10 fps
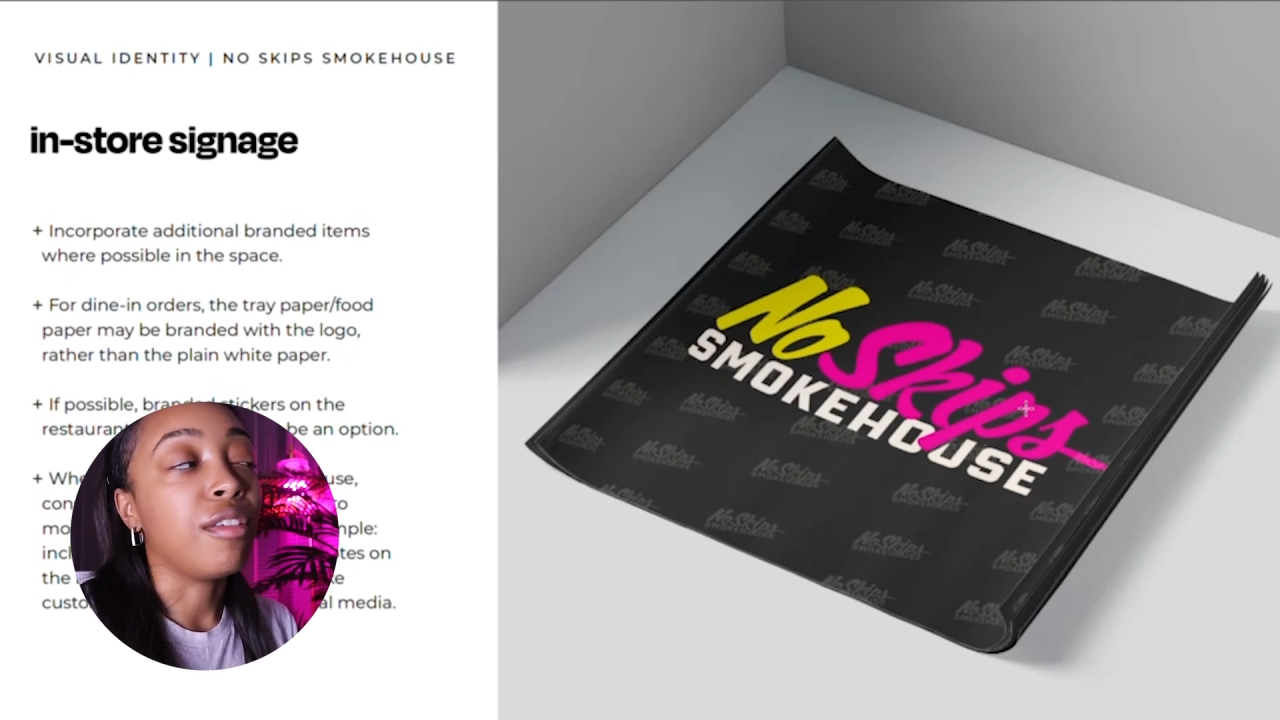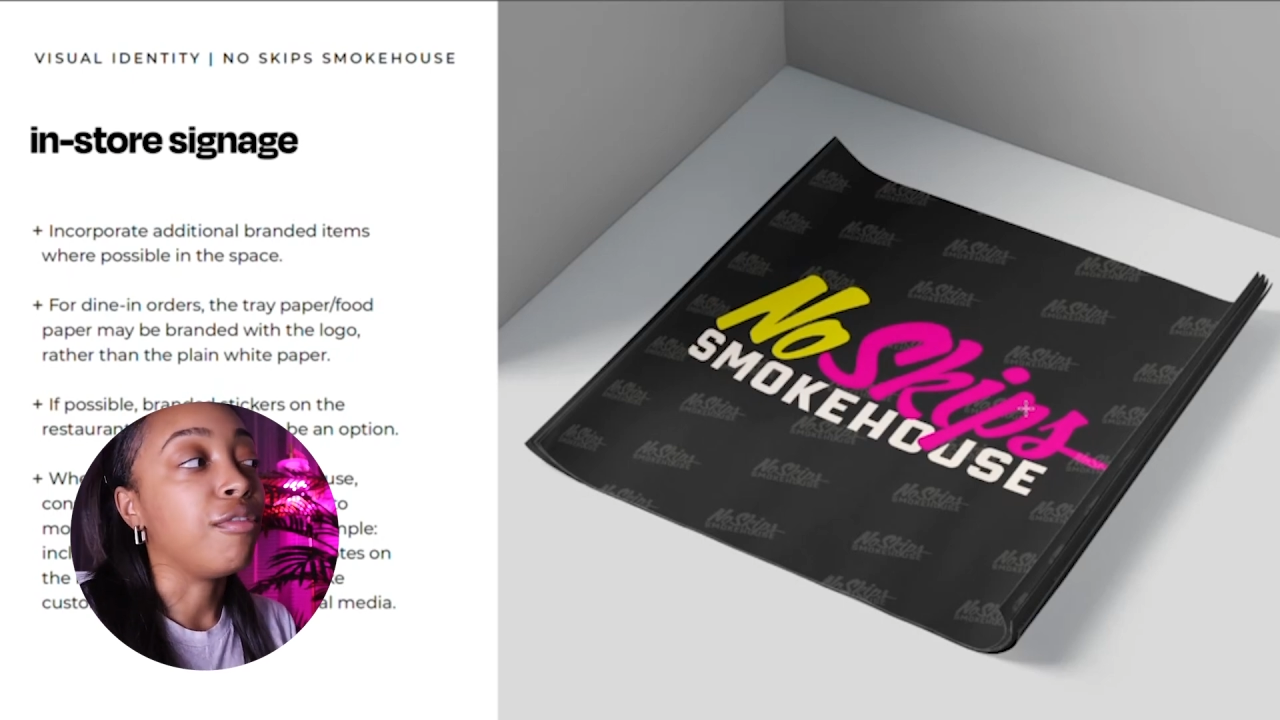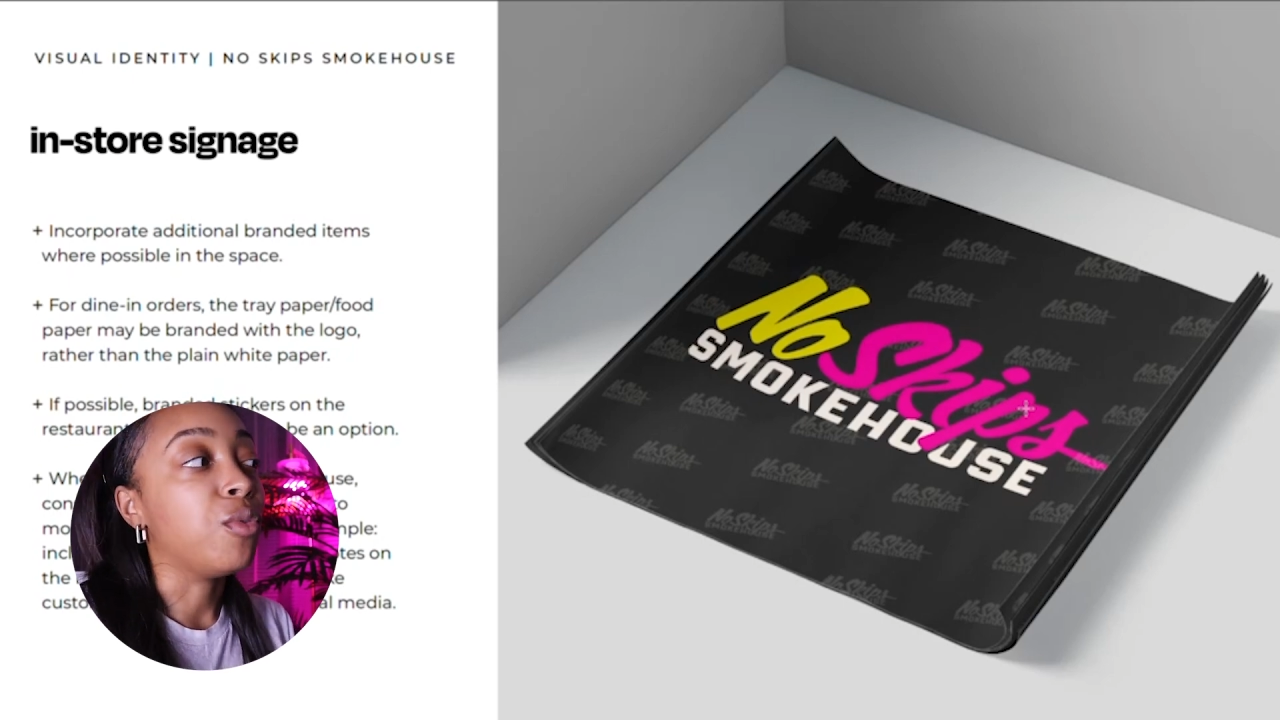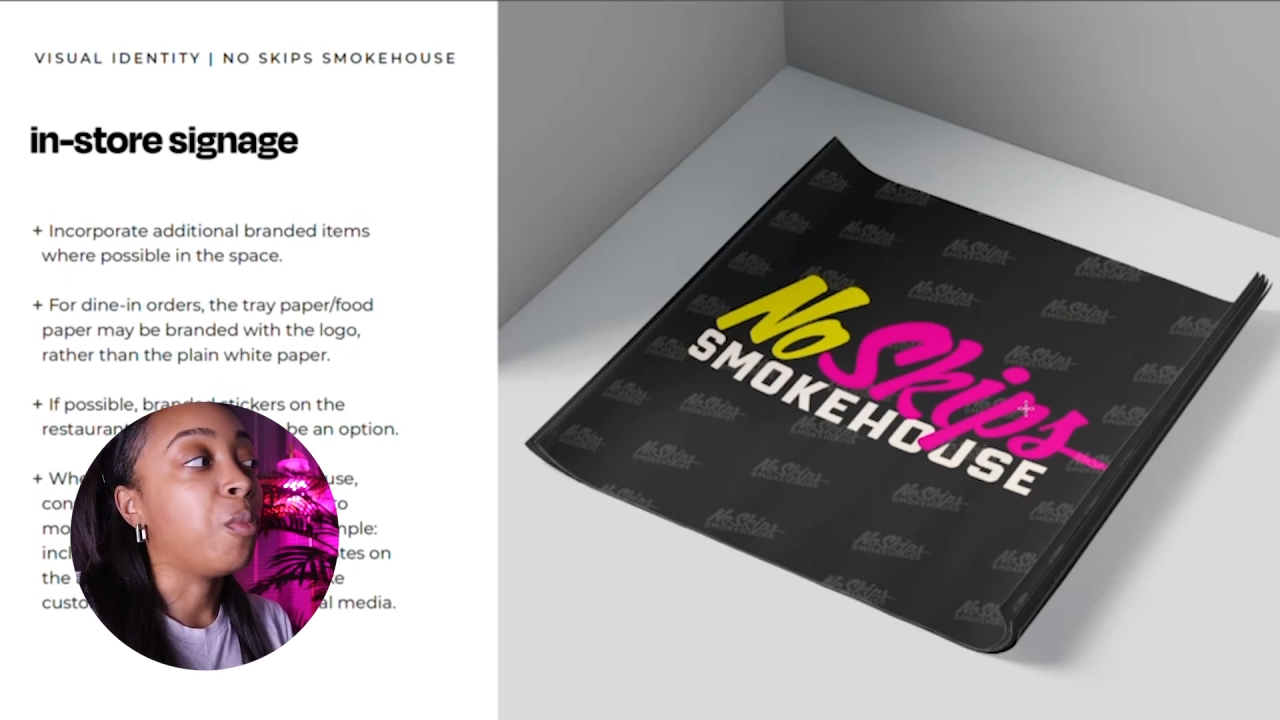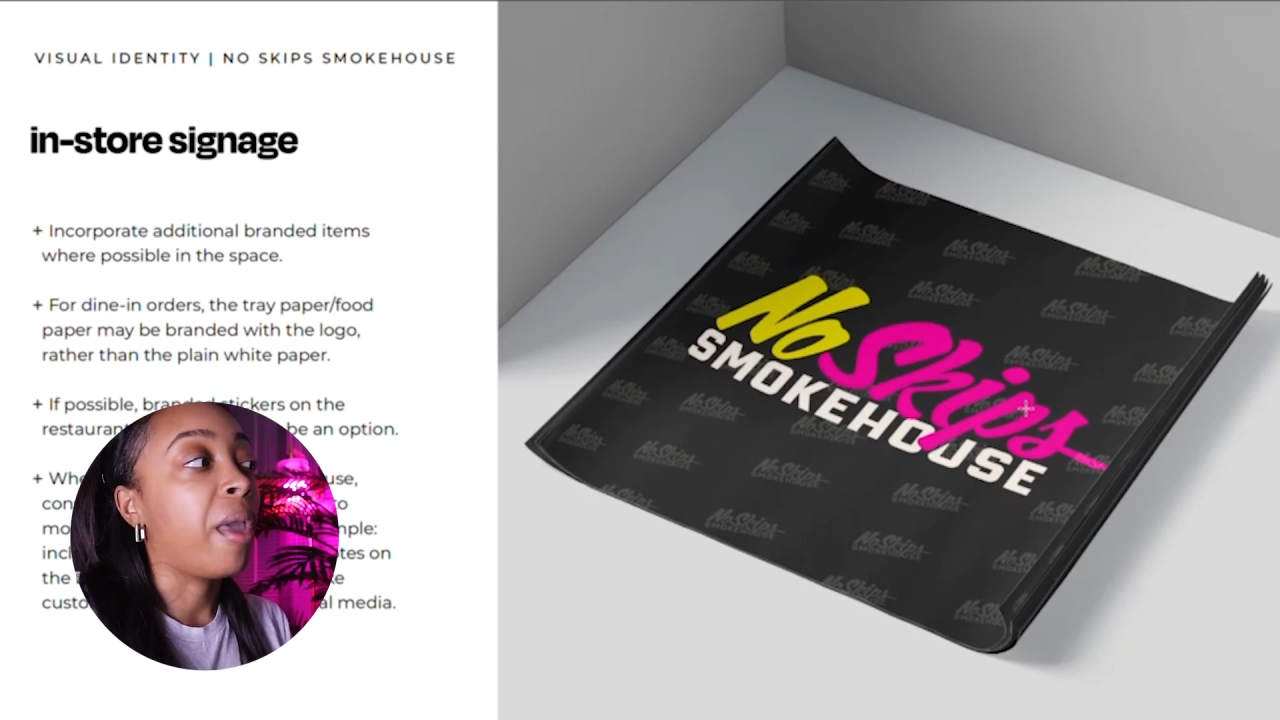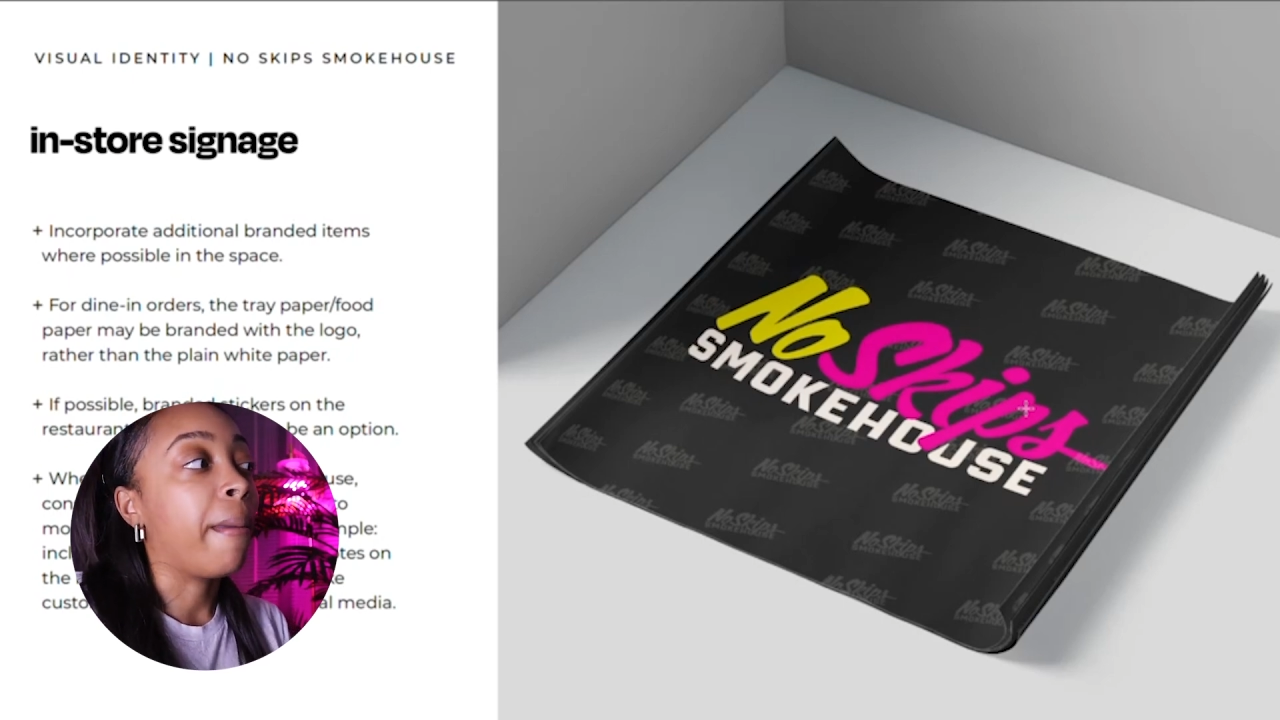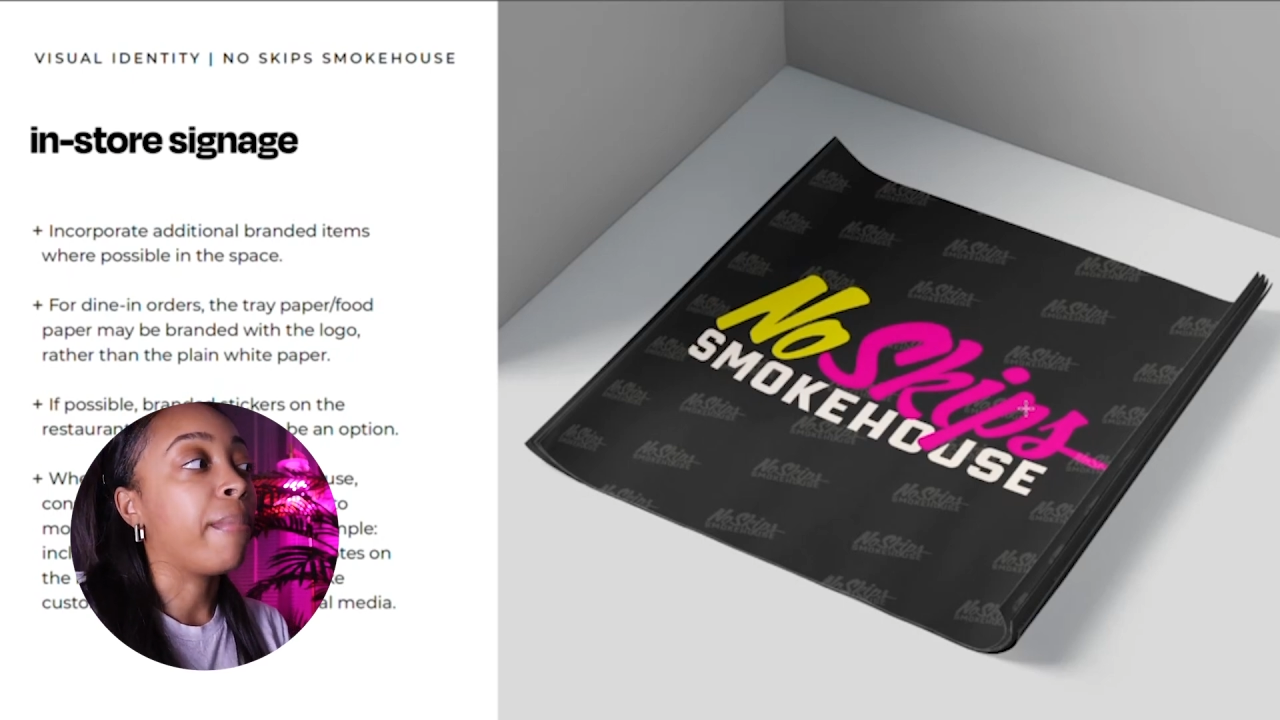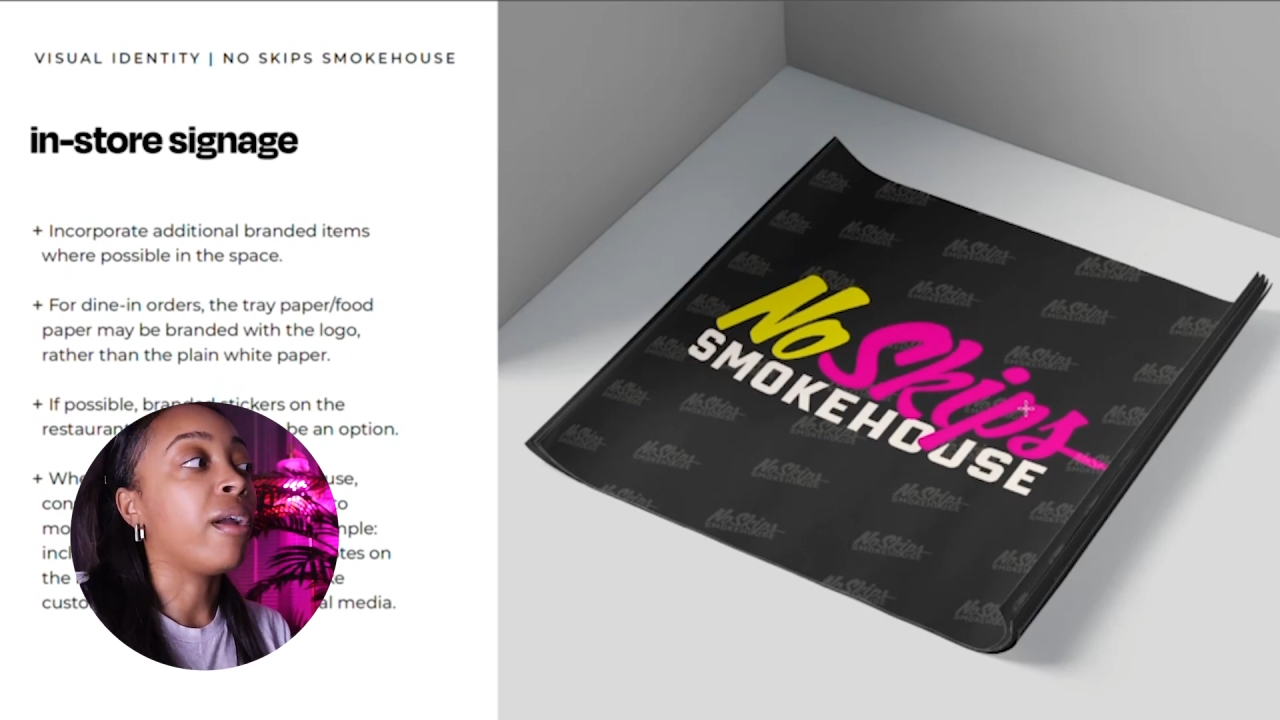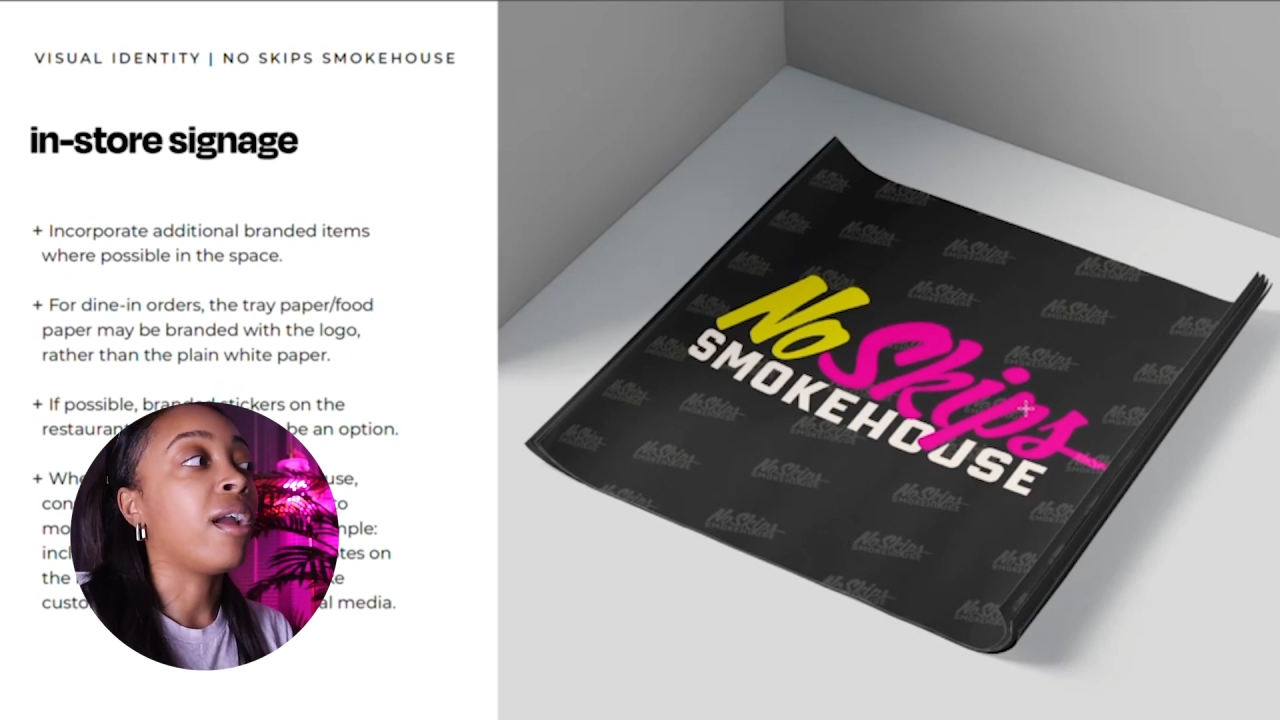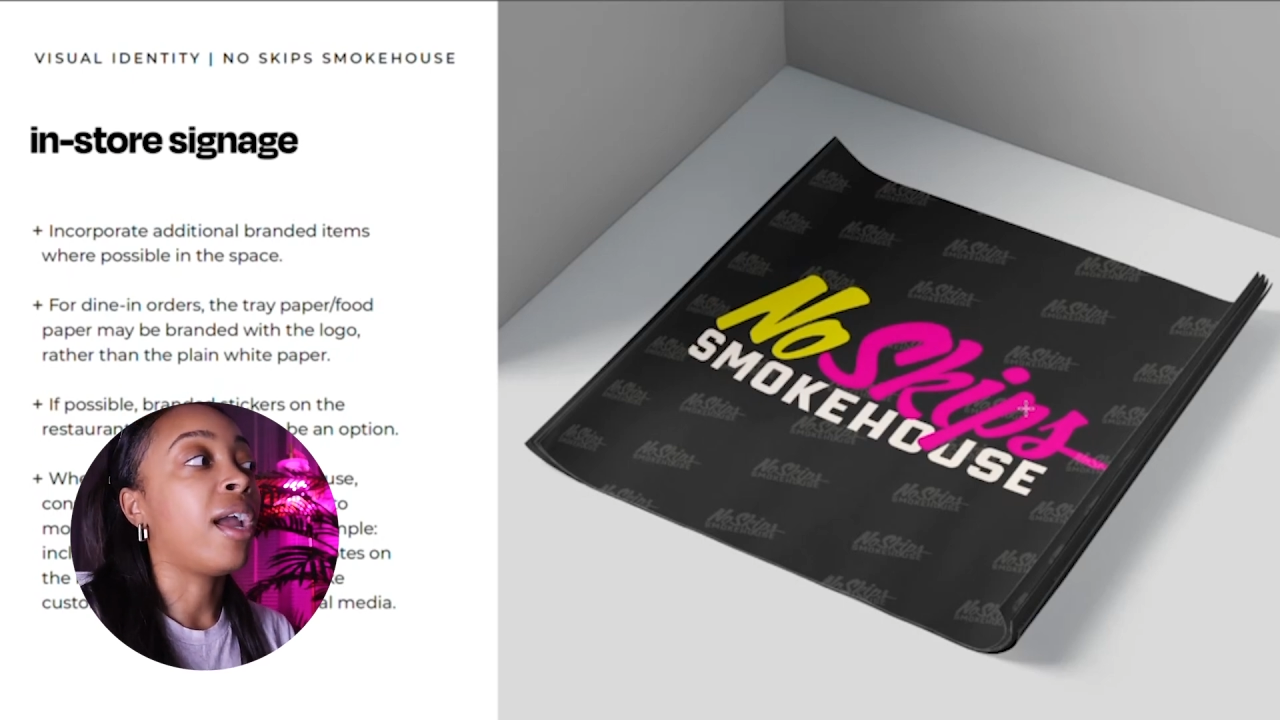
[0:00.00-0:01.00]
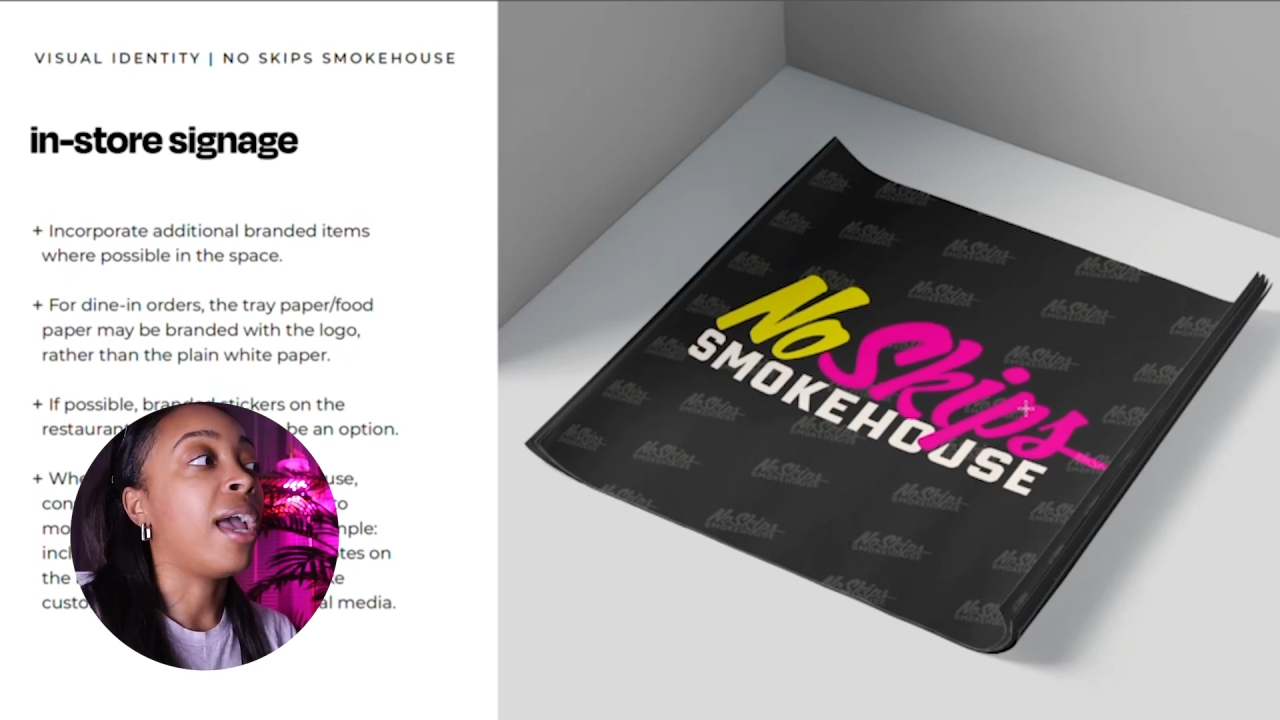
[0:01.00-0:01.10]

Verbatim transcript: the food paper